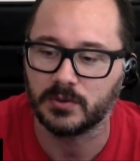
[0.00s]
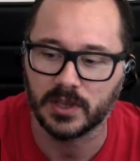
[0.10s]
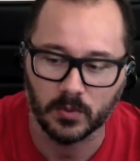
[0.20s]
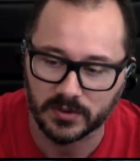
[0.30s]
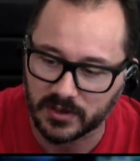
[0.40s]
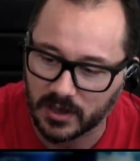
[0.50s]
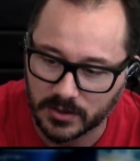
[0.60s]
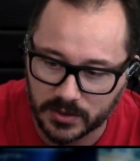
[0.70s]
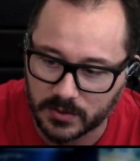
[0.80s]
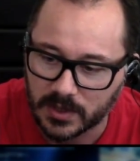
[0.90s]
They will
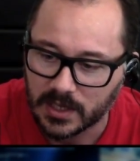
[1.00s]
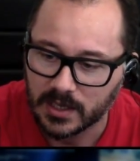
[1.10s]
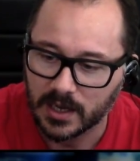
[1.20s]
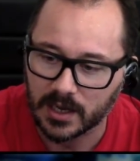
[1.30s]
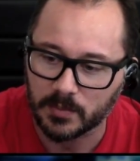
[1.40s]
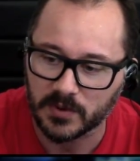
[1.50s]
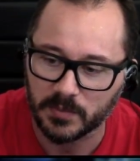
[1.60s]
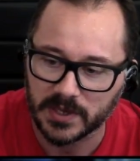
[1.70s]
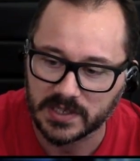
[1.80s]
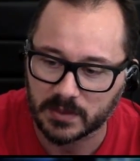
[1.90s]
tell you a couple of
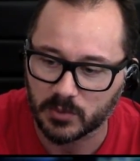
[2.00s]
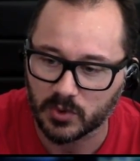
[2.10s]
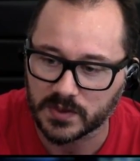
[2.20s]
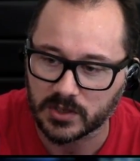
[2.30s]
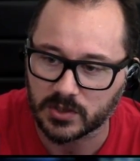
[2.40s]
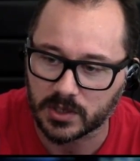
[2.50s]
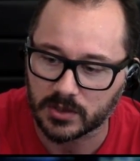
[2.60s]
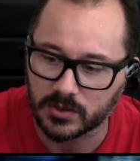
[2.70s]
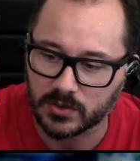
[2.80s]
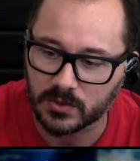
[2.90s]
basic moves that you
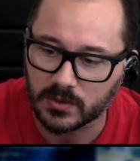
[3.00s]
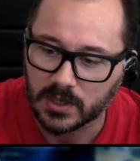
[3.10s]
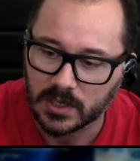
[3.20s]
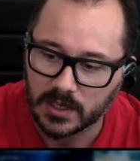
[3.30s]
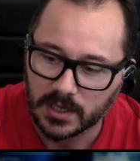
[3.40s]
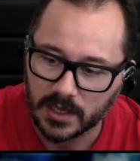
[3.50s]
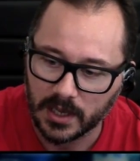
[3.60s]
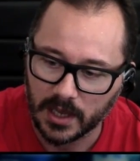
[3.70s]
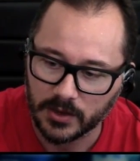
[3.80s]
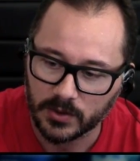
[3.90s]
can do,
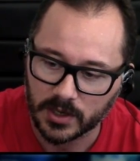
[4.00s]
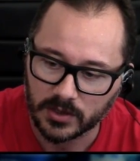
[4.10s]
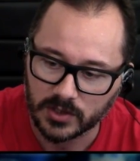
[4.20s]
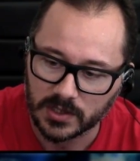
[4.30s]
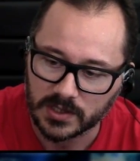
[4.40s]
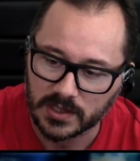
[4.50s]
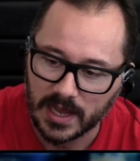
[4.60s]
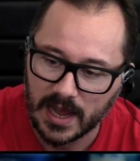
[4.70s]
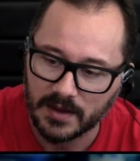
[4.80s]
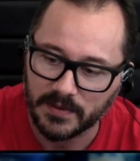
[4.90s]
and you can just
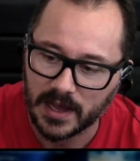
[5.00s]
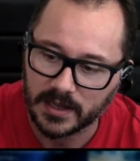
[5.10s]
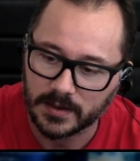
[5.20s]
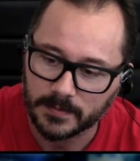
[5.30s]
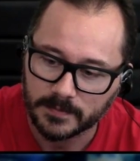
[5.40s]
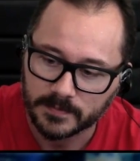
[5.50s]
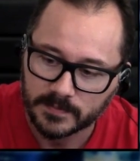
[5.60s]
have at it.